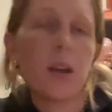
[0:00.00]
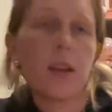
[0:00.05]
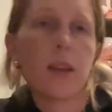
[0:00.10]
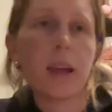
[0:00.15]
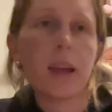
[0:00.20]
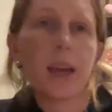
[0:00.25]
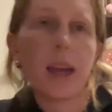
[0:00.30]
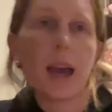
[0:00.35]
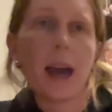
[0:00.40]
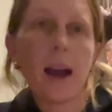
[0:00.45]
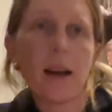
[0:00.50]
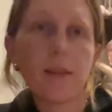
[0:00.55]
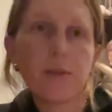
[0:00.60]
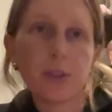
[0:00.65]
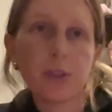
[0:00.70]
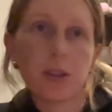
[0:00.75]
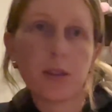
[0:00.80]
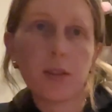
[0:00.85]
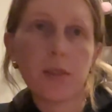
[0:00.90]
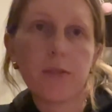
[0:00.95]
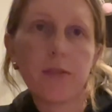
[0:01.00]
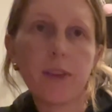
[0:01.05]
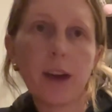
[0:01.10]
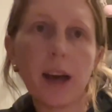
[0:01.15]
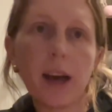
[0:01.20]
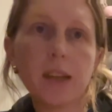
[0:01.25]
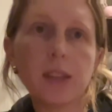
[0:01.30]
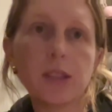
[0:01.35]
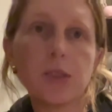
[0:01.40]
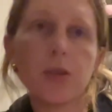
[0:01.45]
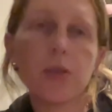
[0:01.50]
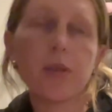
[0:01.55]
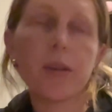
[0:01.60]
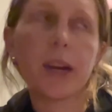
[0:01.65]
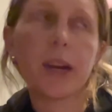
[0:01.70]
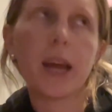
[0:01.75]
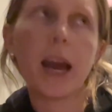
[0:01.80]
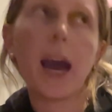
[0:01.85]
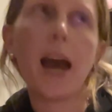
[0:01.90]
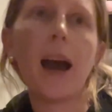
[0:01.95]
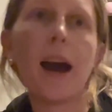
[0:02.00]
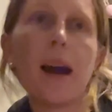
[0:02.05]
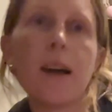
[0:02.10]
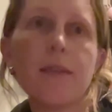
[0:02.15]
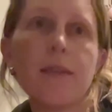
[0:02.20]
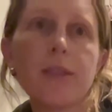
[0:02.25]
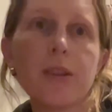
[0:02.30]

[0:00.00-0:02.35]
like after the fact you already have